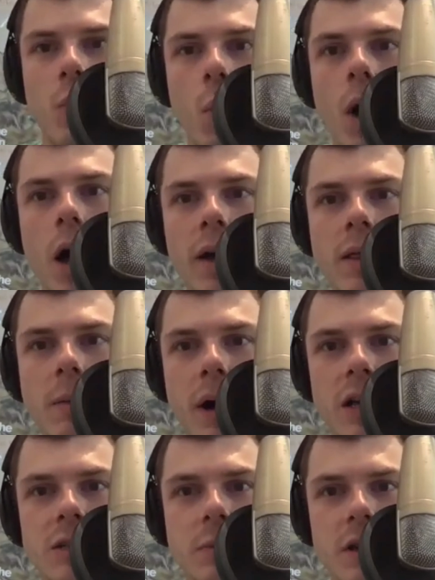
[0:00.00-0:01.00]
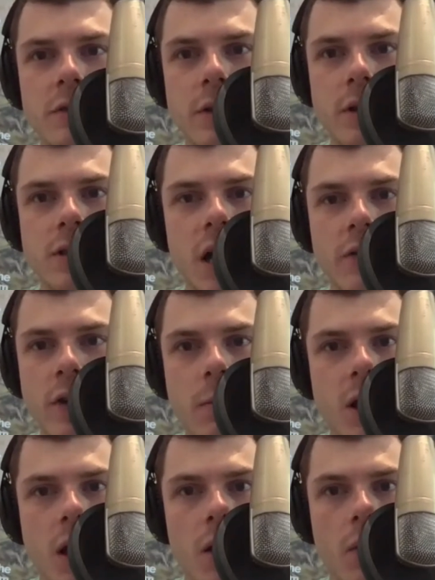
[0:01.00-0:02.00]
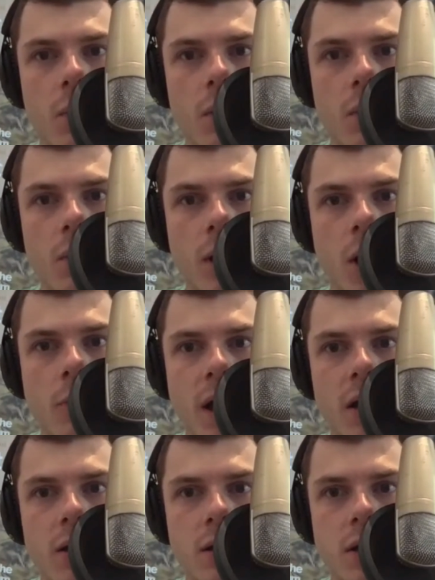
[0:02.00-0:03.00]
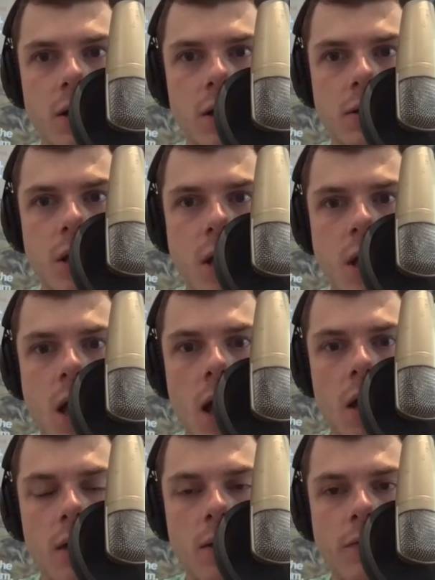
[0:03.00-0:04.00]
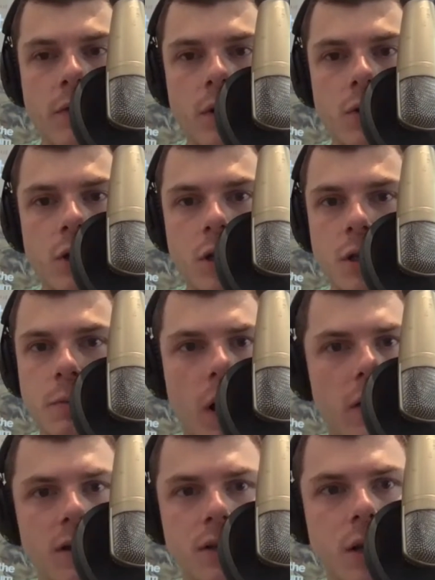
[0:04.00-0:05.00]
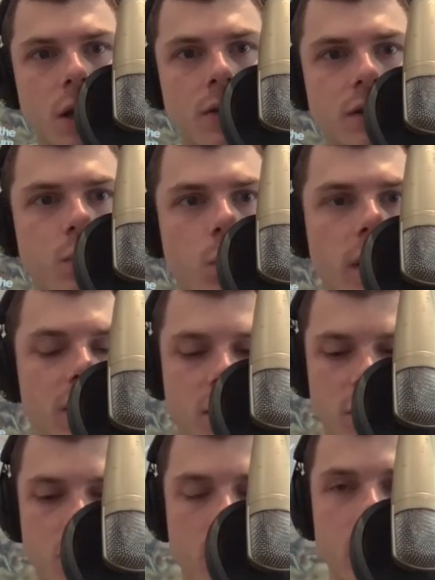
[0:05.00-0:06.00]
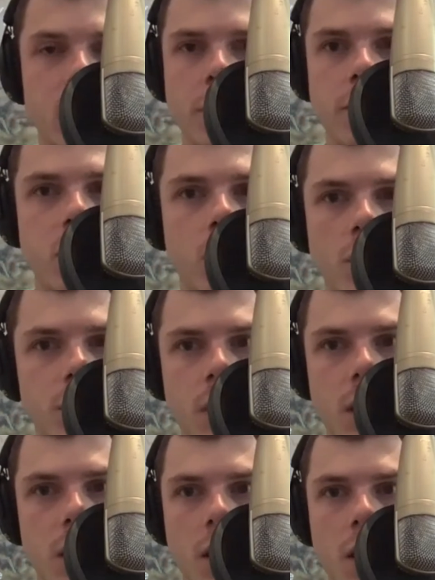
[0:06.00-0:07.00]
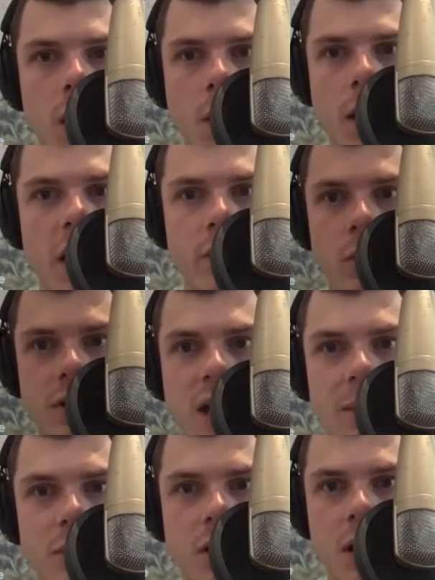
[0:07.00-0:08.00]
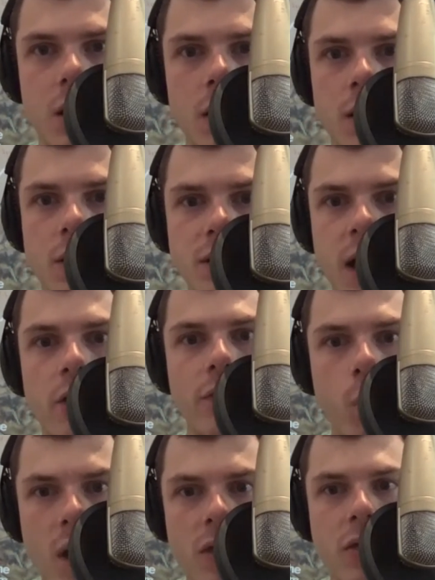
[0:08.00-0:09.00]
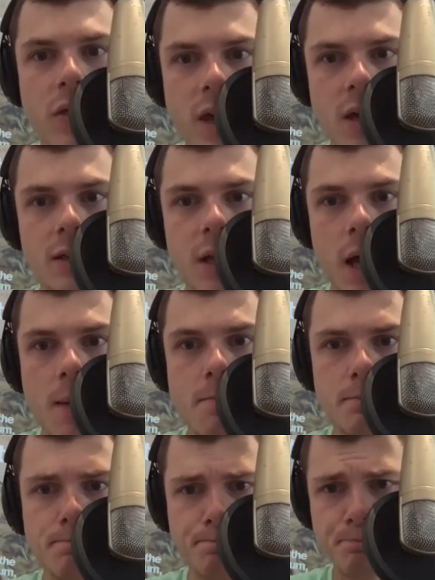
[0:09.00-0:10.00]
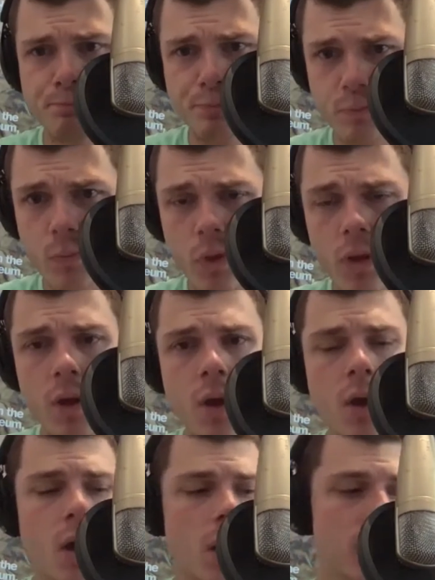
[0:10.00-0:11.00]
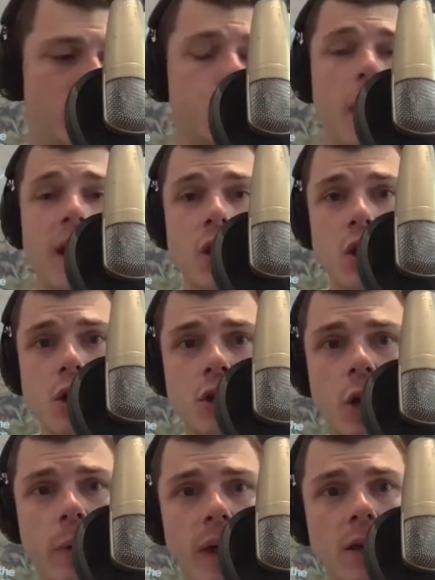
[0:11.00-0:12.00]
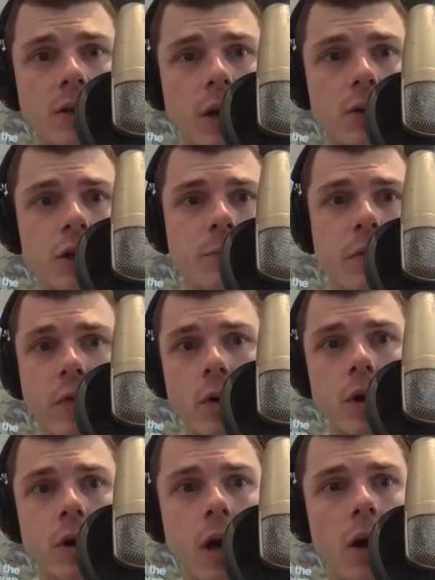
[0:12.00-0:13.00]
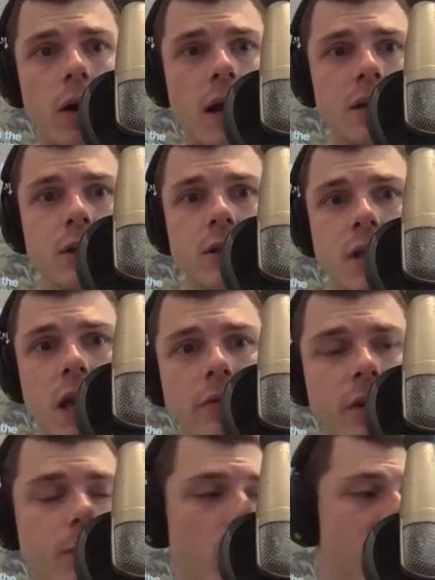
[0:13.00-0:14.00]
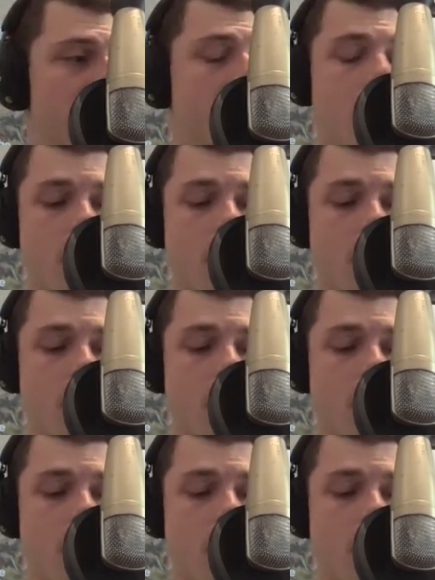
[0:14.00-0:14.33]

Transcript: work in the past speaks for itself. And I mean, we hope that continues in the future, despite this, this weird situation. Of course, everyone's adapting like yourself with these, the training you're doing. So just before you go, let's just tell everybody,